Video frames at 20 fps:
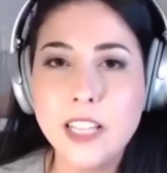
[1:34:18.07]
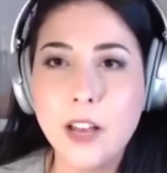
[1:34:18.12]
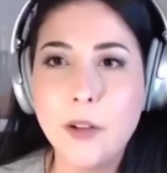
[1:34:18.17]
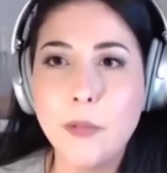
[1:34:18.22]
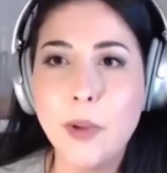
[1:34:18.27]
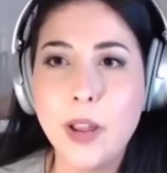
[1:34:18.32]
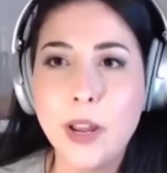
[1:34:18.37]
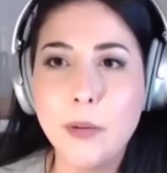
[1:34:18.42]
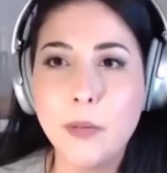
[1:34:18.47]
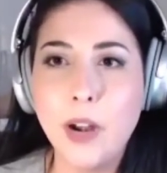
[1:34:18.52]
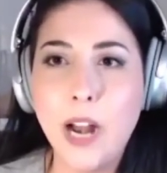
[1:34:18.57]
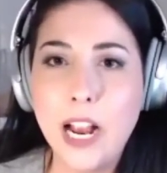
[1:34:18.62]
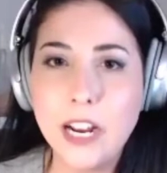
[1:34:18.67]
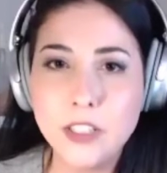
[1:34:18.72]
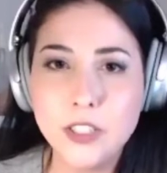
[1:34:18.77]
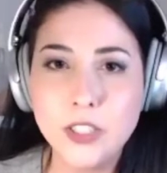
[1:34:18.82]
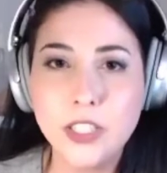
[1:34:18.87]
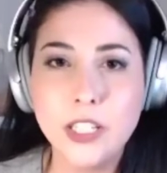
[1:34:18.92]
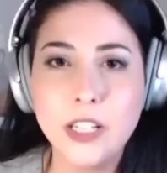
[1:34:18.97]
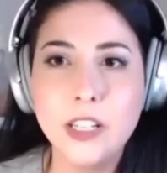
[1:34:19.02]
That way we're
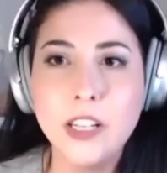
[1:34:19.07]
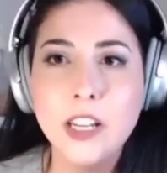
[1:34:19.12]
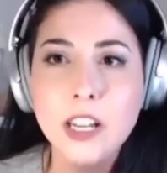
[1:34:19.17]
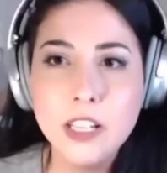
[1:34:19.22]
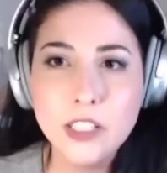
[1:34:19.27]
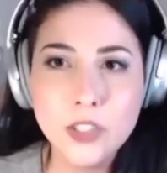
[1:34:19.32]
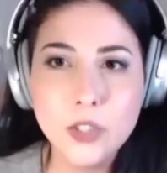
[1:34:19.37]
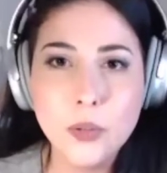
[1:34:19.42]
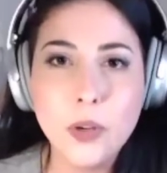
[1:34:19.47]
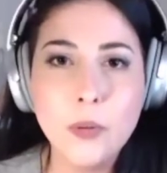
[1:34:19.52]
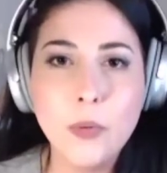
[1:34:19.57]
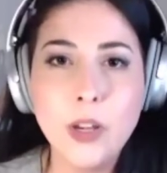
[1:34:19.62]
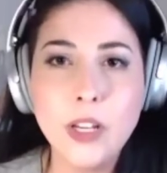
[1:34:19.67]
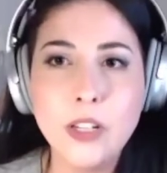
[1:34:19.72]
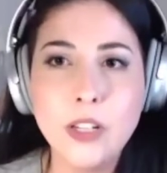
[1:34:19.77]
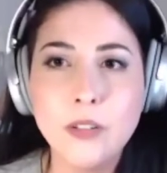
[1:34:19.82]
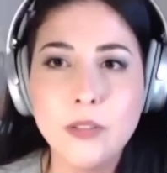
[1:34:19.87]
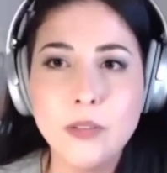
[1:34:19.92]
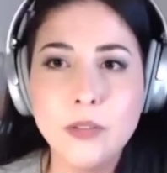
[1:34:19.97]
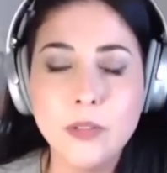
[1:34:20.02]
actually doing what
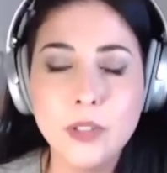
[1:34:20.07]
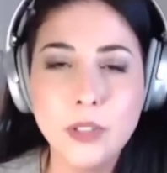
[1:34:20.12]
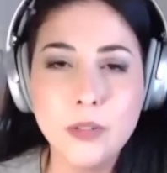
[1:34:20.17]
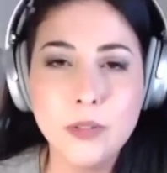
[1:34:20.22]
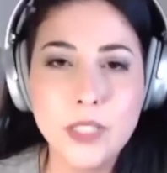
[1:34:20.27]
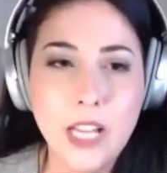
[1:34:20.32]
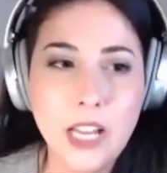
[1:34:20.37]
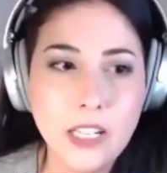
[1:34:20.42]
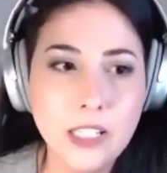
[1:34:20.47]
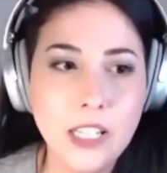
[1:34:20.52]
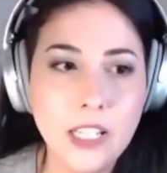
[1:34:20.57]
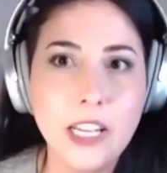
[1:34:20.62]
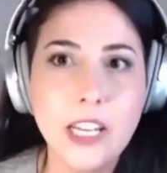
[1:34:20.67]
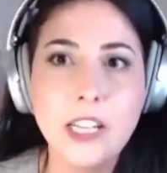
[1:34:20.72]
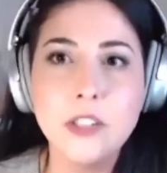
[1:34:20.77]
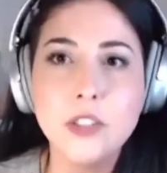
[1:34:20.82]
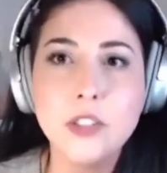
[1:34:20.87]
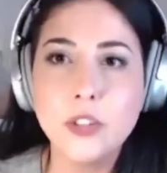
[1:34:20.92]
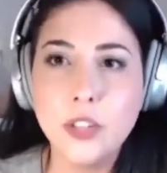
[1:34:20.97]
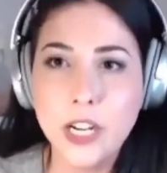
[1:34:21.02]
you said, like
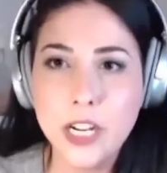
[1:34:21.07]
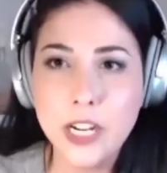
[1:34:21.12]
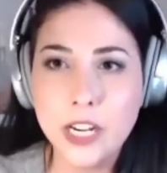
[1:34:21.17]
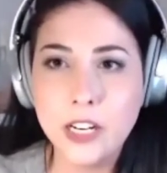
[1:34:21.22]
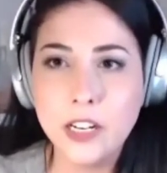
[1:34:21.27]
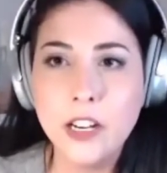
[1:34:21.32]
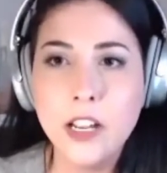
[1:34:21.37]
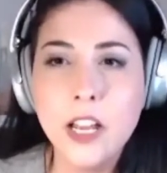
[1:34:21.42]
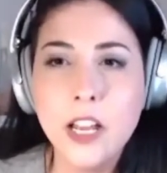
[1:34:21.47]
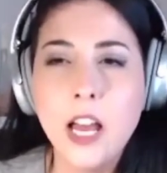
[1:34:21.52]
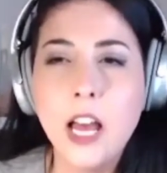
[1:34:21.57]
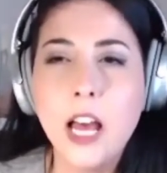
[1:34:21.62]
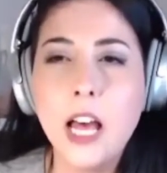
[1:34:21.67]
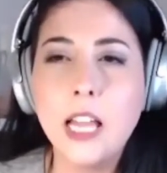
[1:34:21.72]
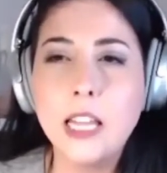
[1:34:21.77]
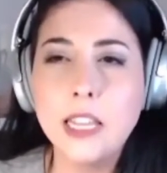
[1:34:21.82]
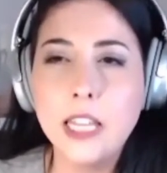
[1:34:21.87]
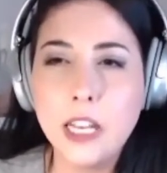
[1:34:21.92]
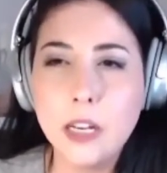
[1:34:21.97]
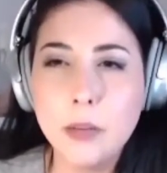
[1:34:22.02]
integrating
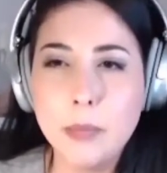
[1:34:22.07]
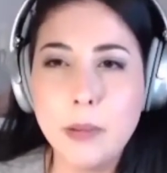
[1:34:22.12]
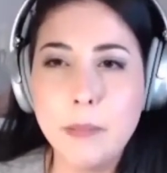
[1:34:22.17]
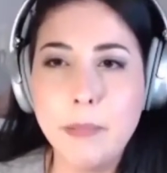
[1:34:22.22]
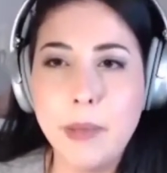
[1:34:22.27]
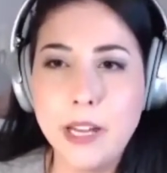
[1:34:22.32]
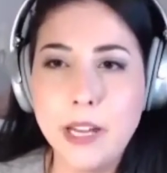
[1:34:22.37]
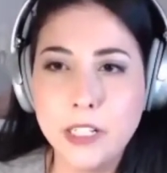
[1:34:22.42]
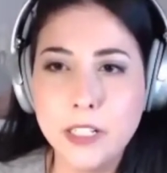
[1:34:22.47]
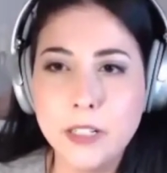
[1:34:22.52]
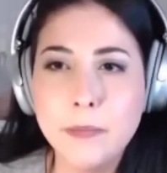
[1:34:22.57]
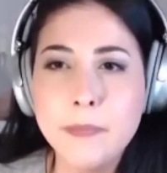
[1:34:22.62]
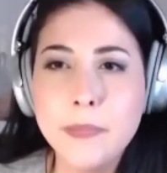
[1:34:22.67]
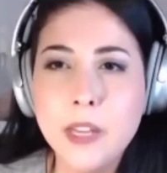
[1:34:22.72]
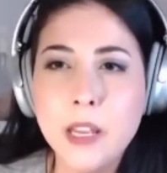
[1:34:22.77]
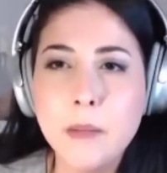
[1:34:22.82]
a little bit better.